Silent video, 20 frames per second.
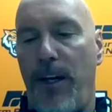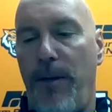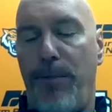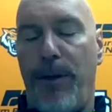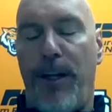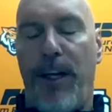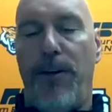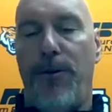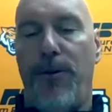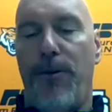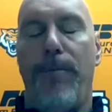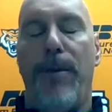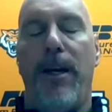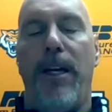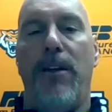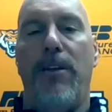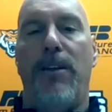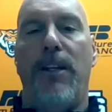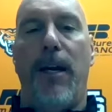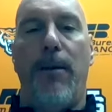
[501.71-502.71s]
He played a
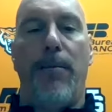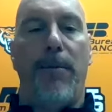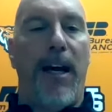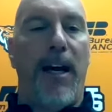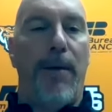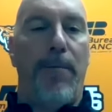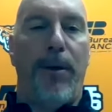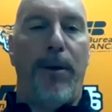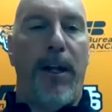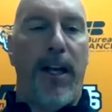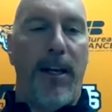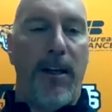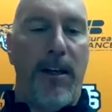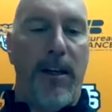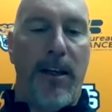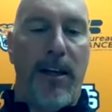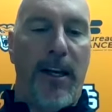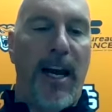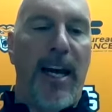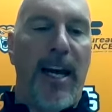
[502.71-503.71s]
tremendous game. Guy
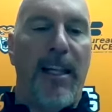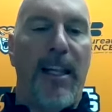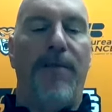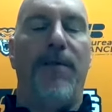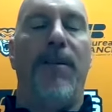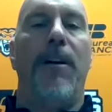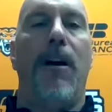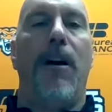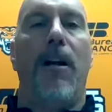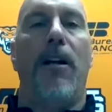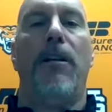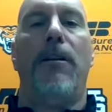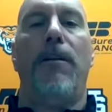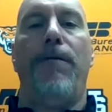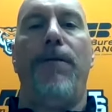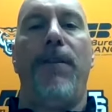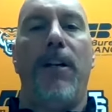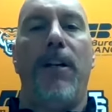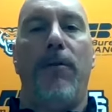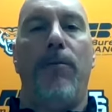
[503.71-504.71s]
played. The guy left it all on
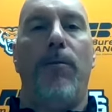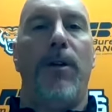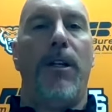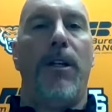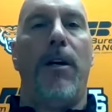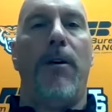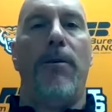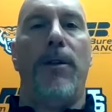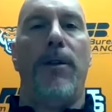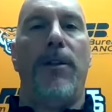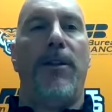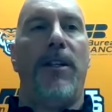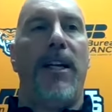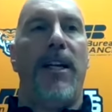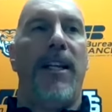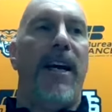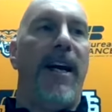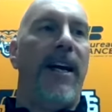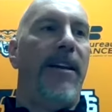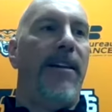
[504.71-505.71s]
the field. When you always
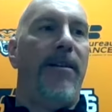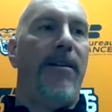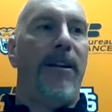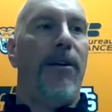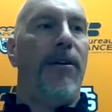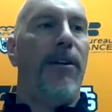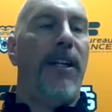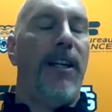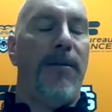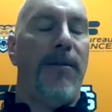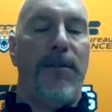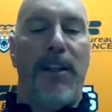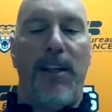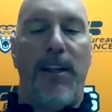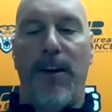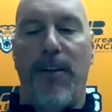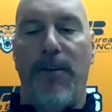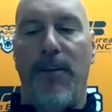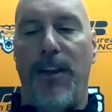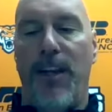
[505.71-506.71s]
say that, you know, leave
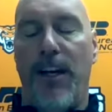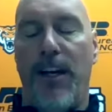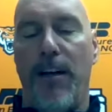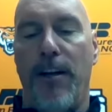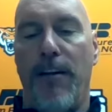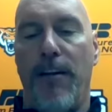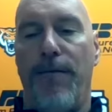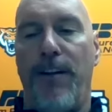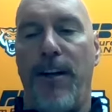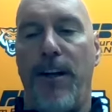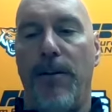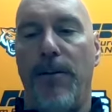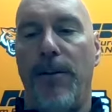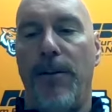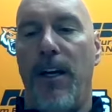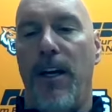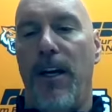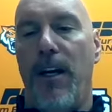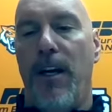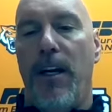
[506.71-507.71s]
leave everything on the
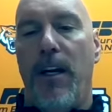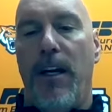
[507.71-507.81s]
field.